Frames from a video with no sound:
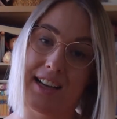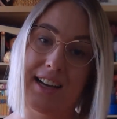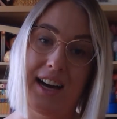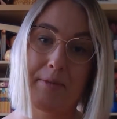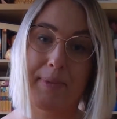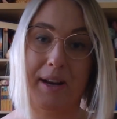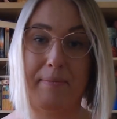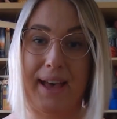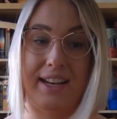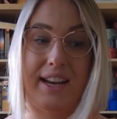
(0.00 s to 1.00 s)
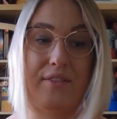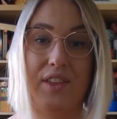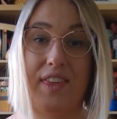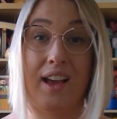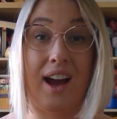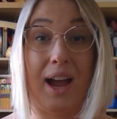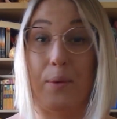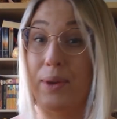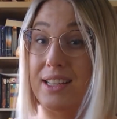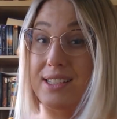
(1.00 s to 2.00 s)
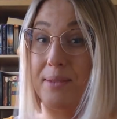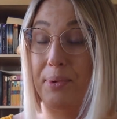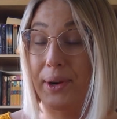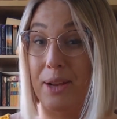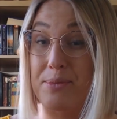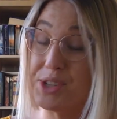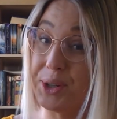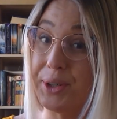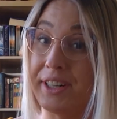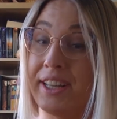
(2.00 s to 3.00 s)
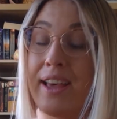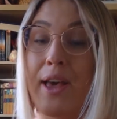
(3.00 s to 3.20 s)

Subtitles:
cut the button band and everything. I will at some point, I'm sure.